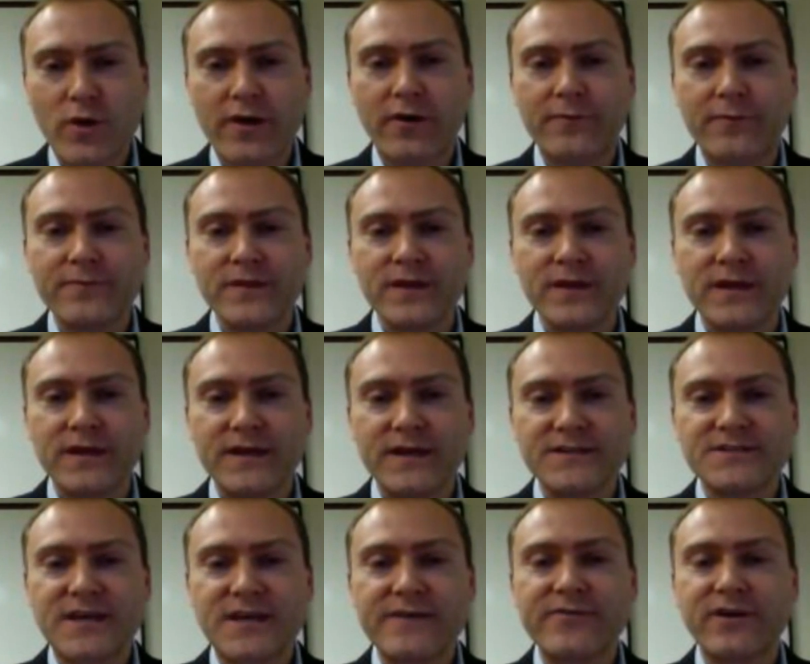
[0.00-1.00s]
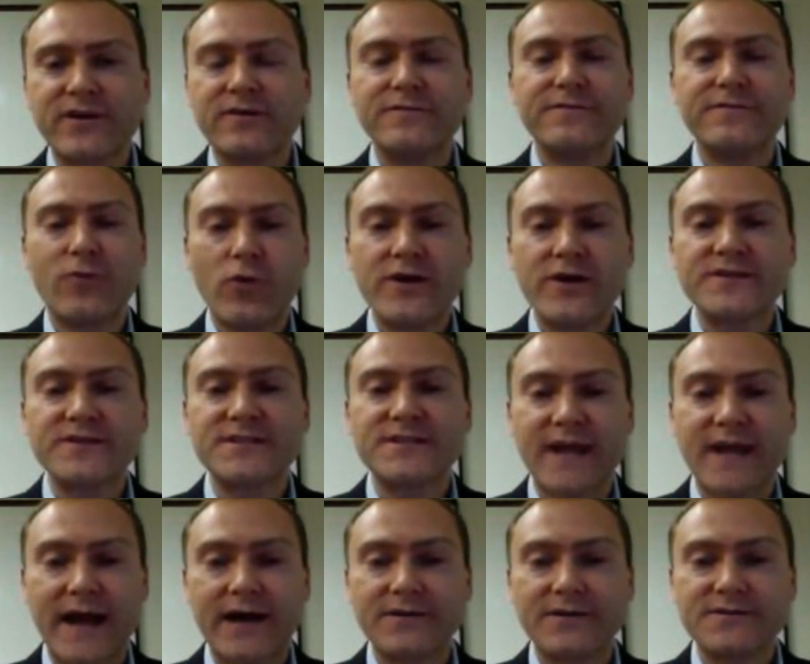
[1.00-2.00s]
Twitter is giving a voice
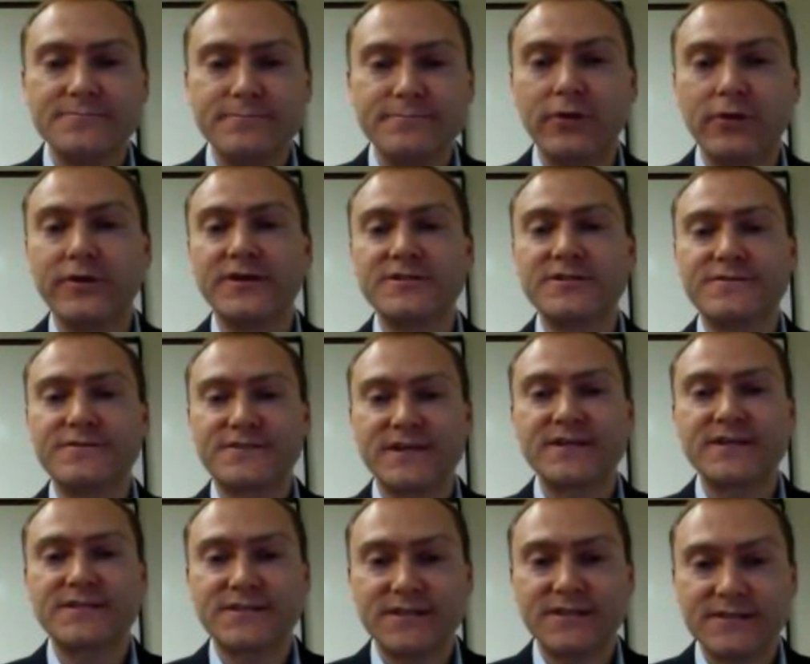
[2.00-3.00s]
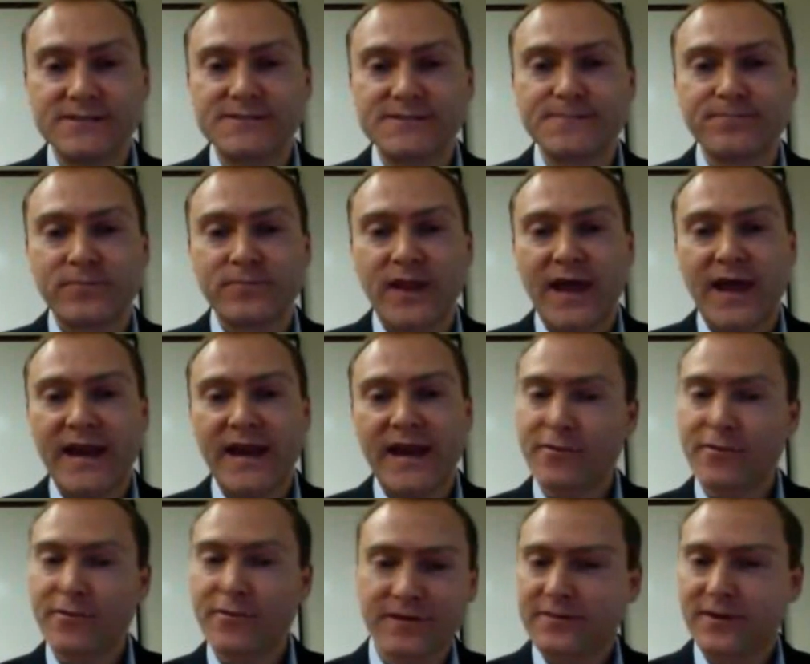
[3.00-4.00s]
now to millions of citizens, and
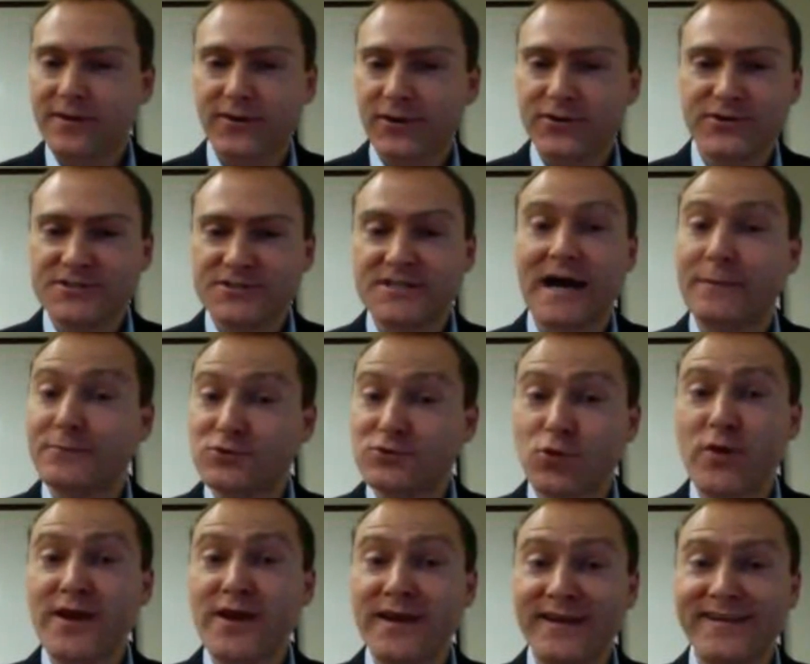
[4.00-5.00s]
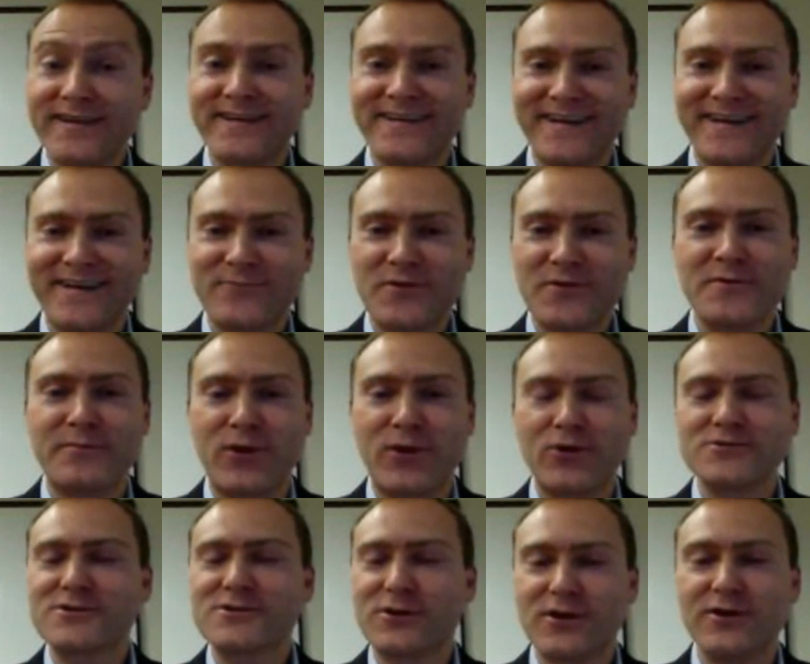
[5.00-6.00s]
I don't think they're going to stop tweeting when the
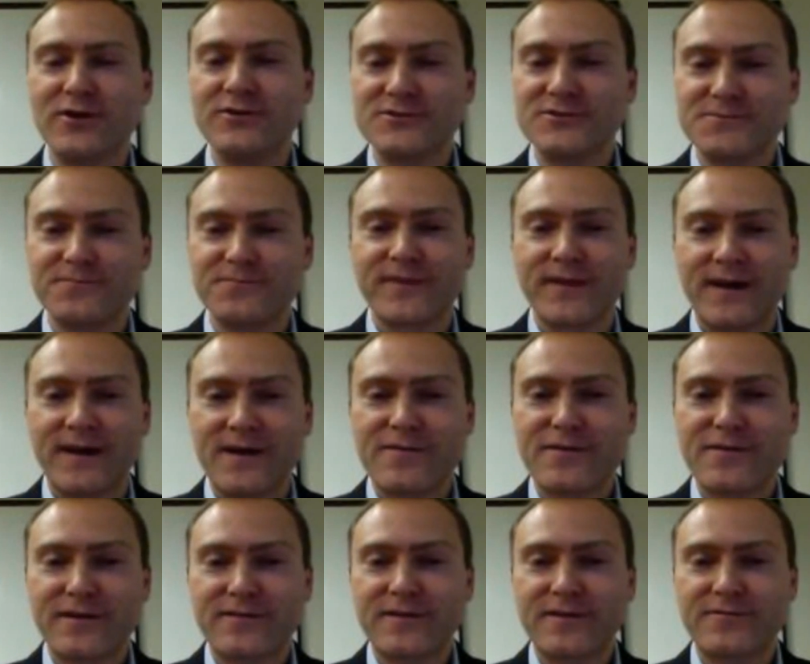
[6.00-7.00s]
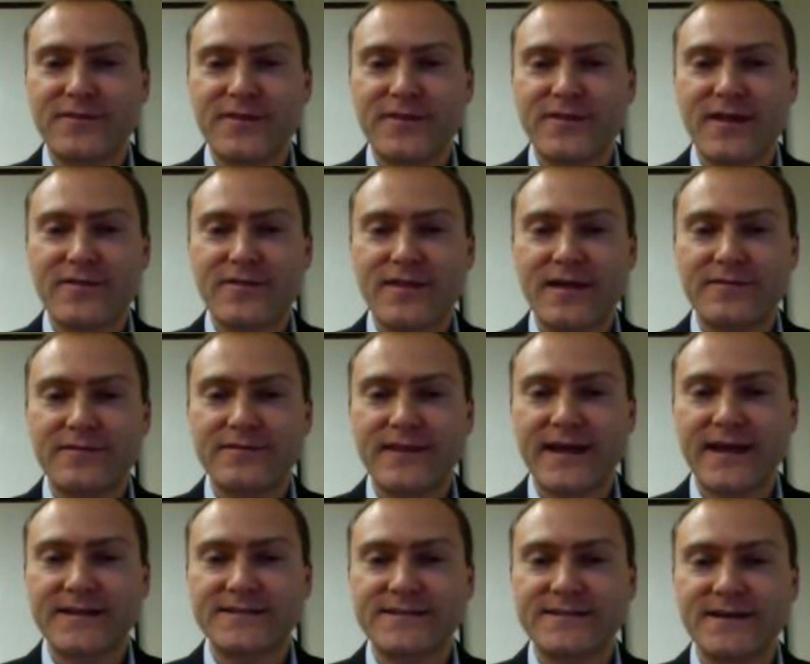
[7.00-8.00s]
polls close. I think
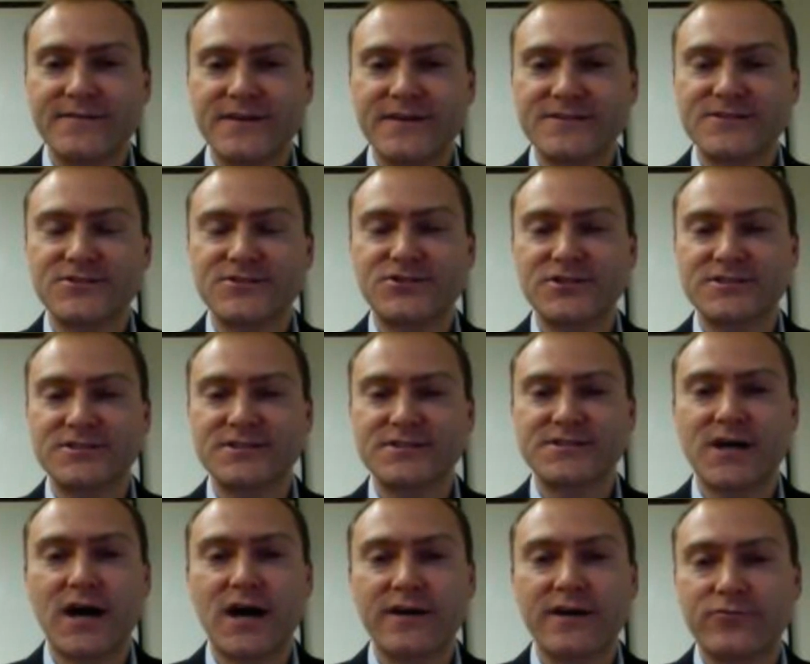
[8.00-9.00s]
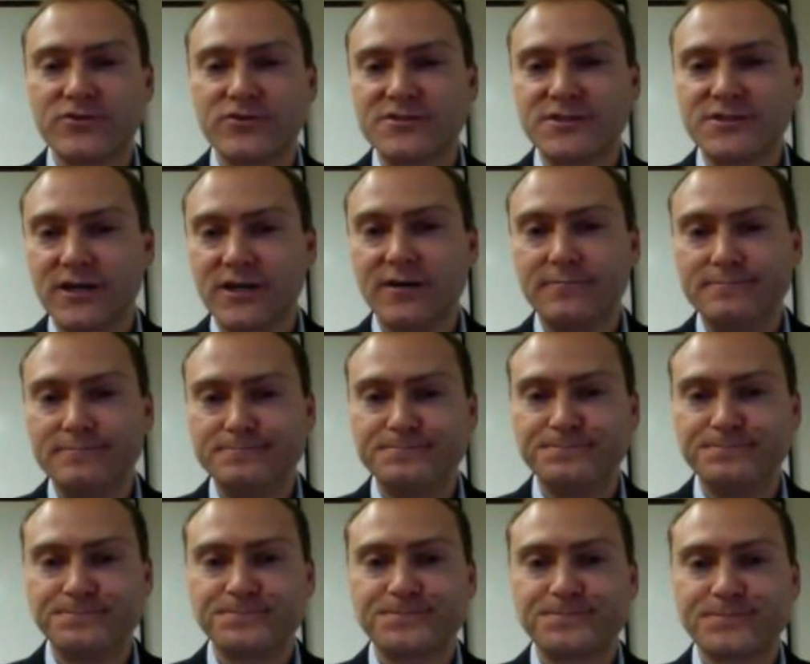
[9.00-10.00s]
that this is just a sign of what's to come.